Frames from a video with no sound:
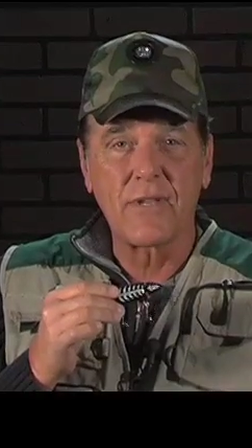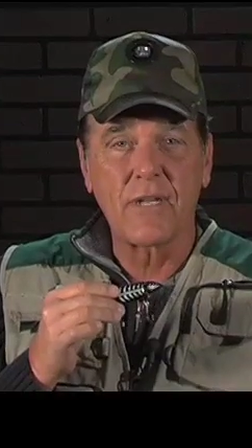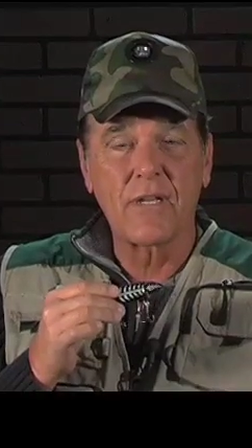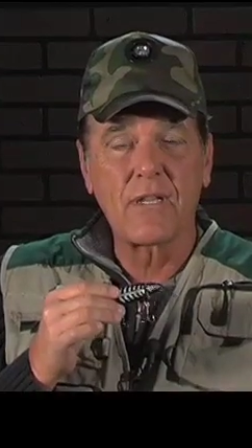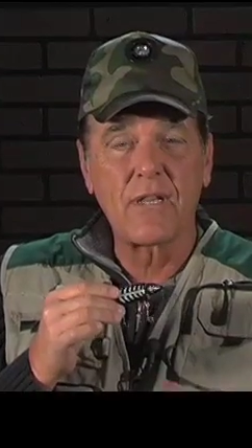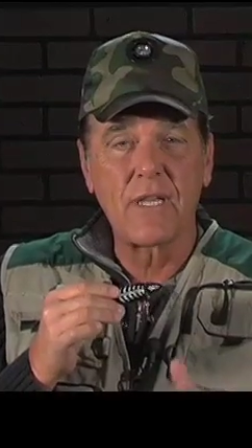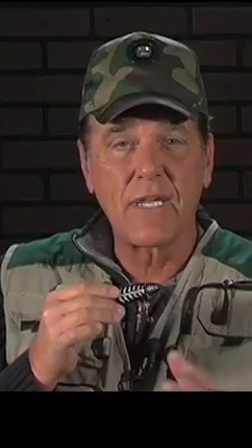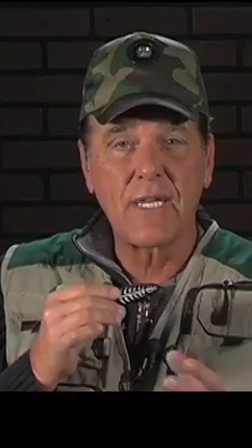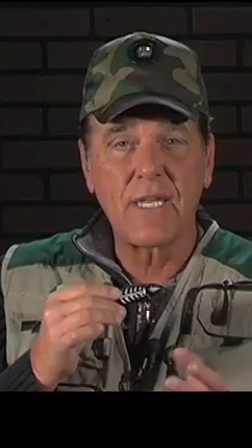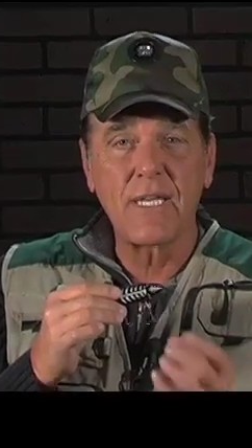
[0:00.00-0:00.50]
that
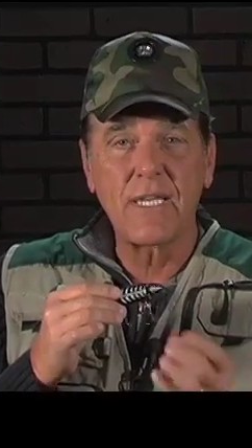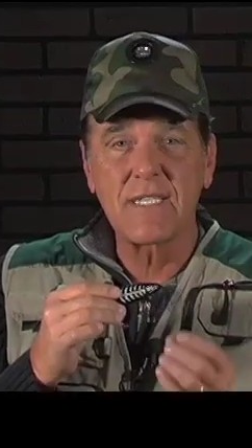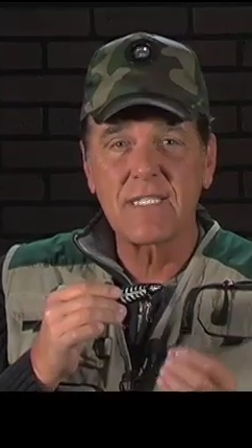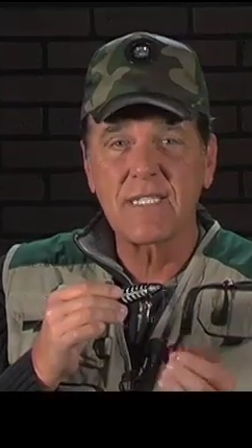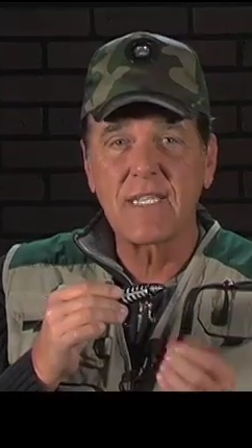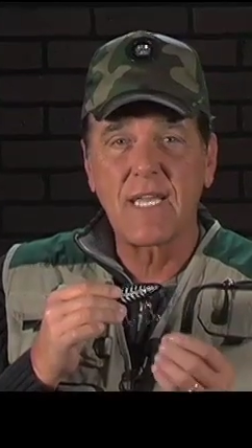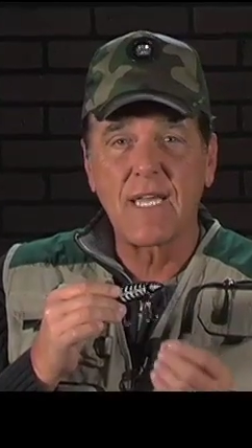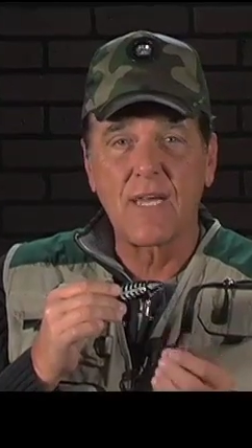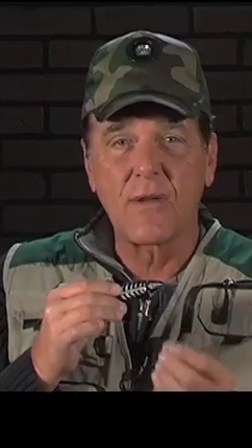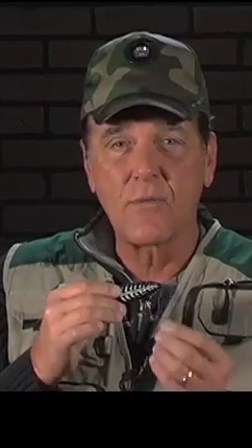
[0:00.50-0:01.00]
clicking
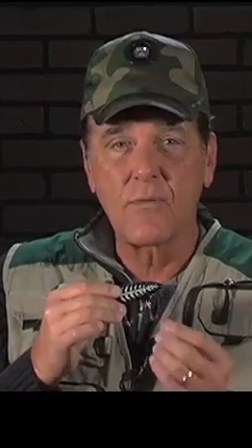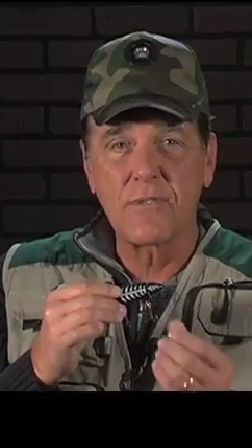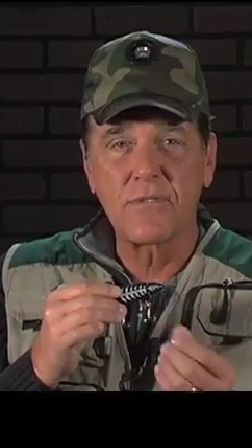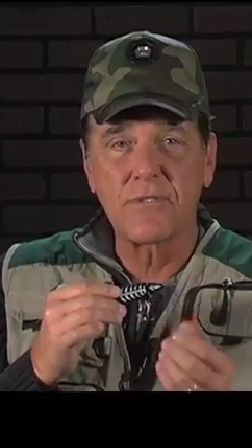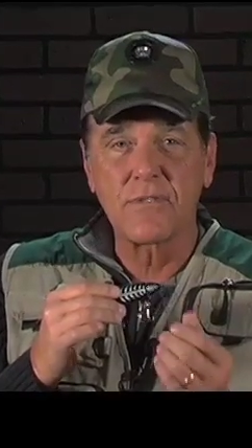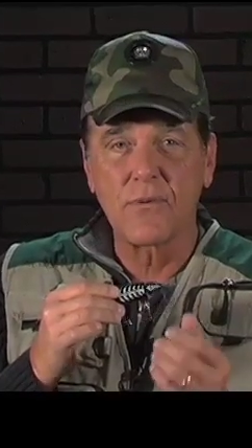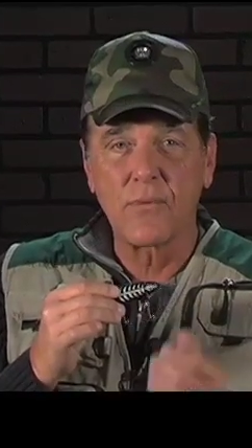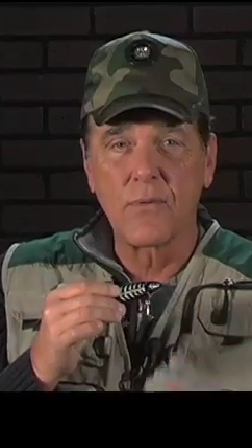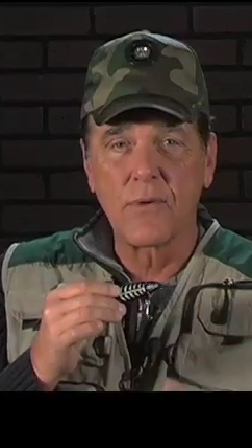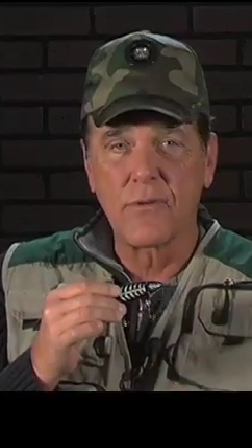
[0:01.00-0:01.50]
sound, which
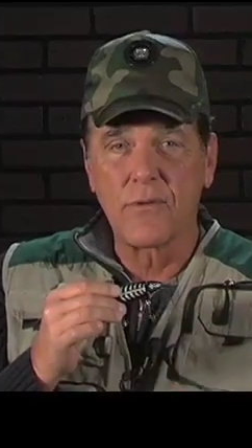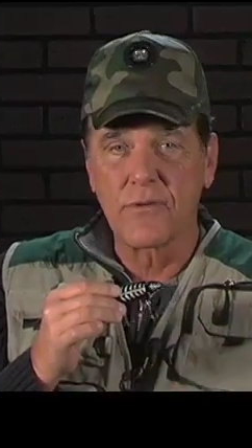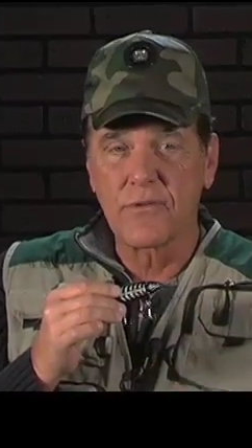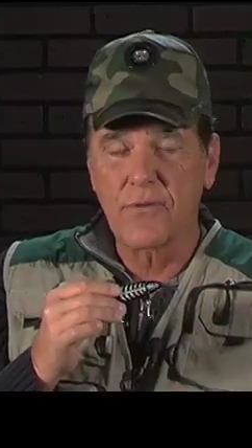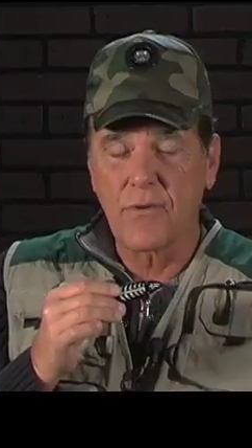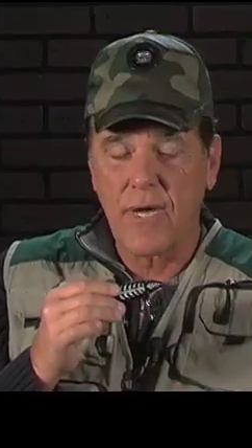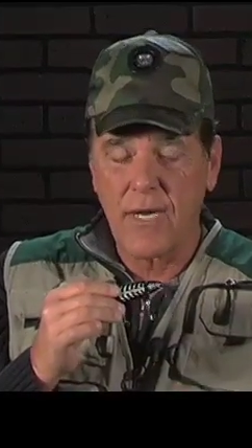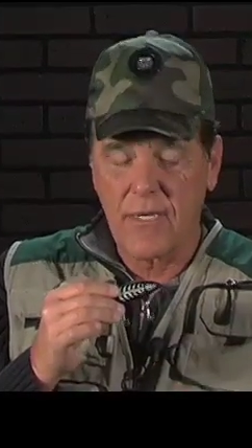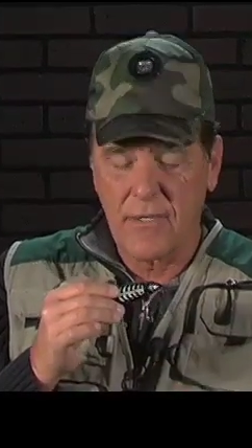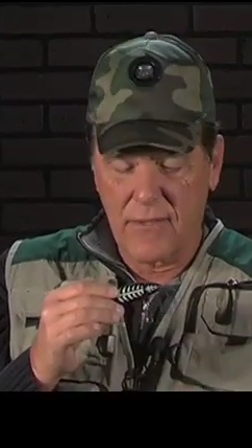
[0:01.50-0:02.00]
is a real
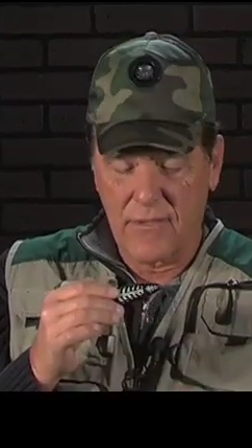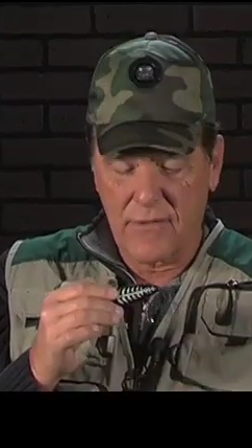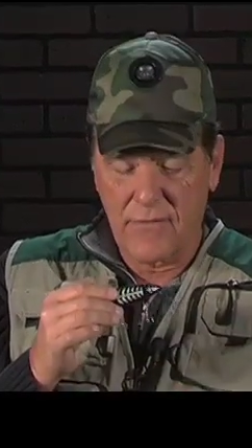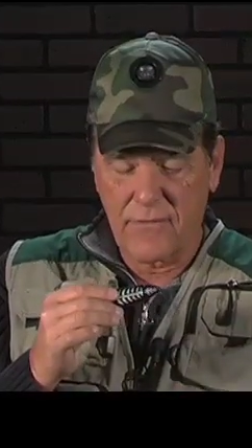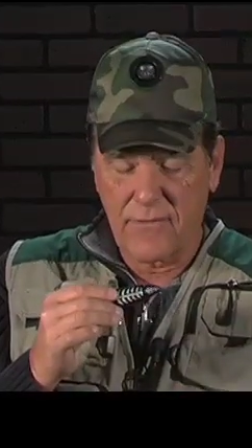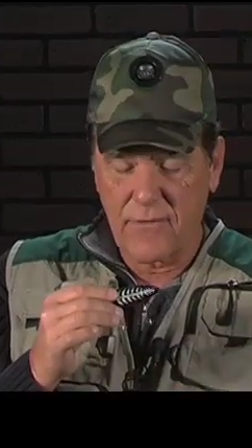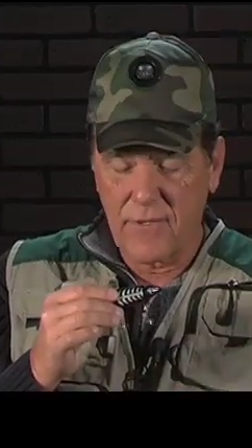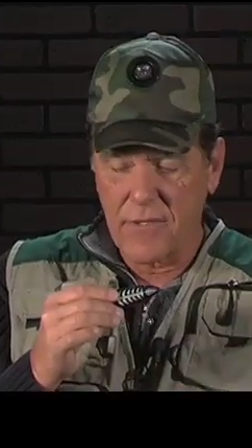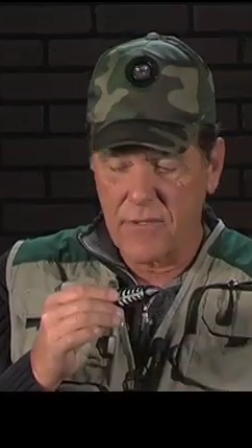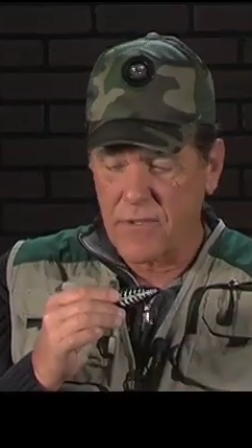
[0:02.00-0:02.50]
attractant to
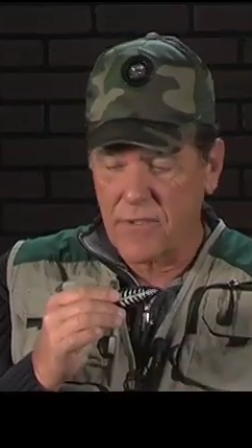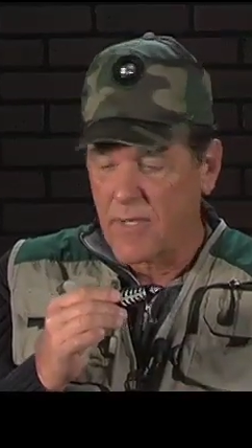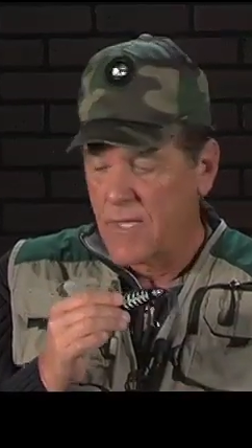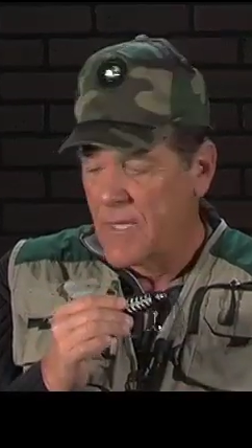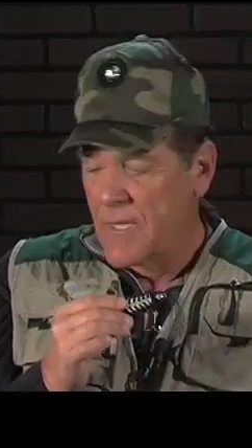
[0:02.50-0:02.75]
fish.